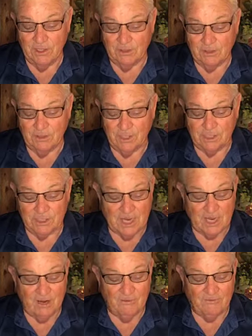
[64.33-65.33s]
to the
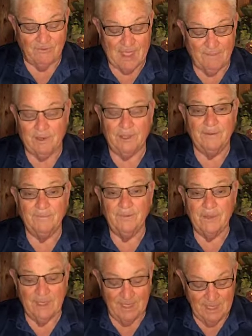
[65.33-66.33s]
entire family.
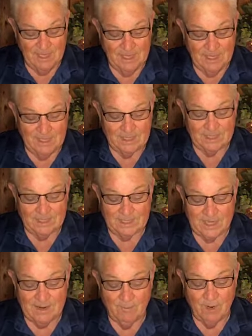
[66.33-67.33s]
It is the
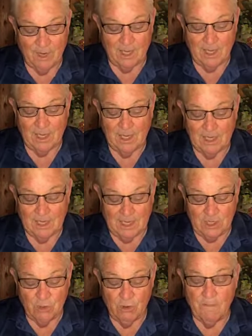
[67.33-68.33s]
same way.
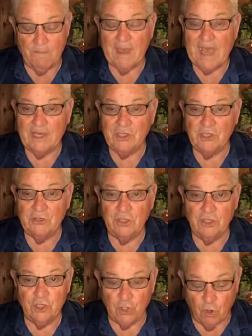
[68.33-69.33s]
Can you imagine
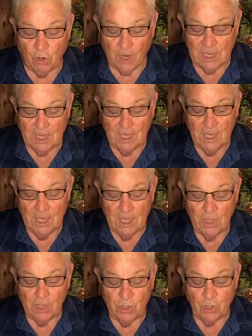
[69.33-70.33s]
the joy
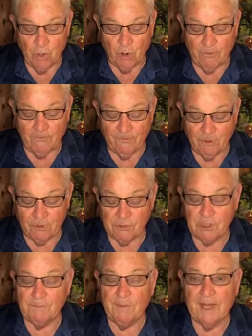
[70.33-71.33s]
your first
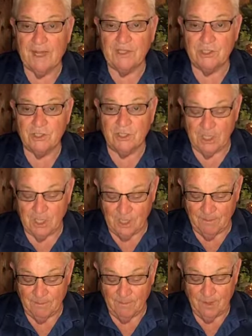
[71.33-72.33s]
response to
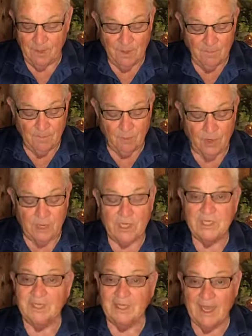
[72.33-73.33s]
him
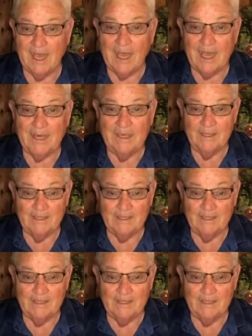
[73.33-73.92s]
brings to God?